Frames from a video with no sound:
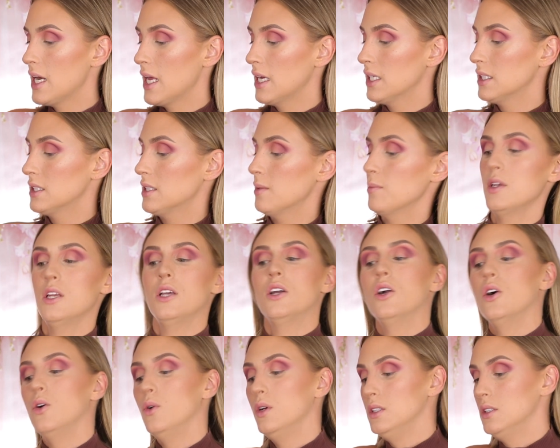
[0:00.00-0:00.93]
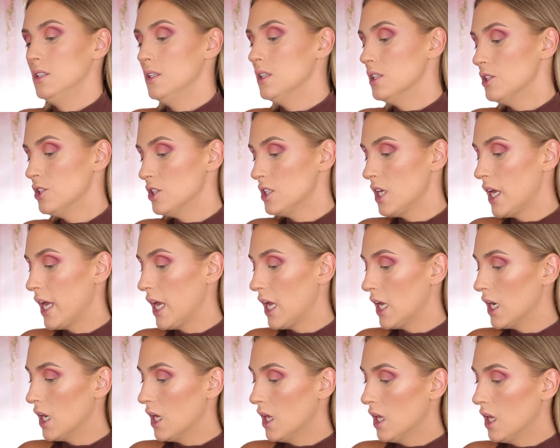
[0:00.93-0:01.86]
Next, I'm gonna go into the
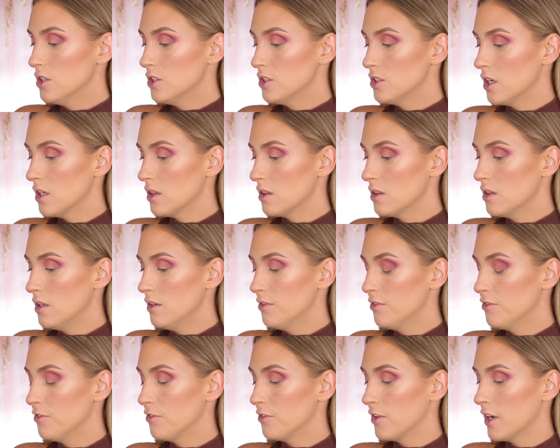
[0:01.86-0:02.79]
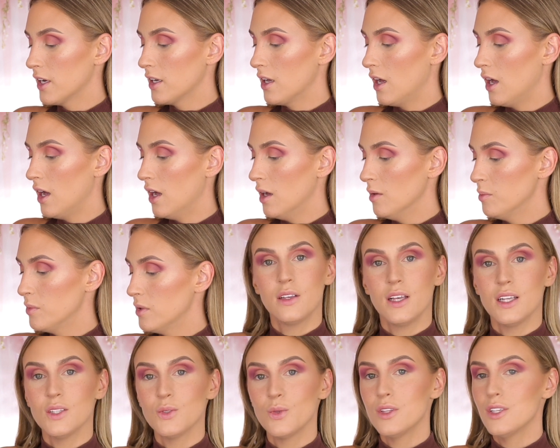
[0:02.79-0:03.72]
shade Shut the Frick Up.
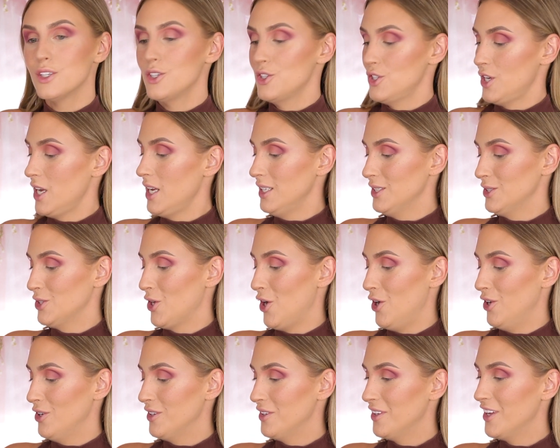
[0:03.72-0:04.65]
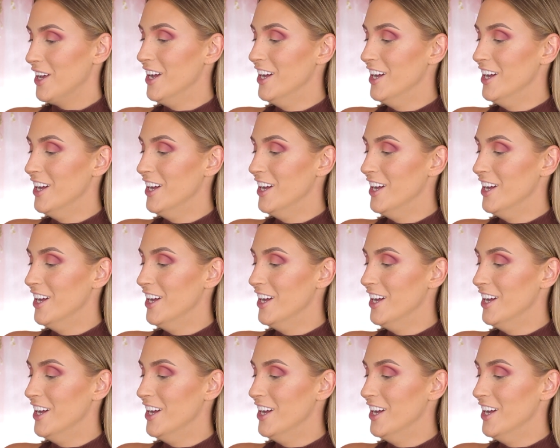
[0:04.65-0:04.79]
Guess what this shade is called?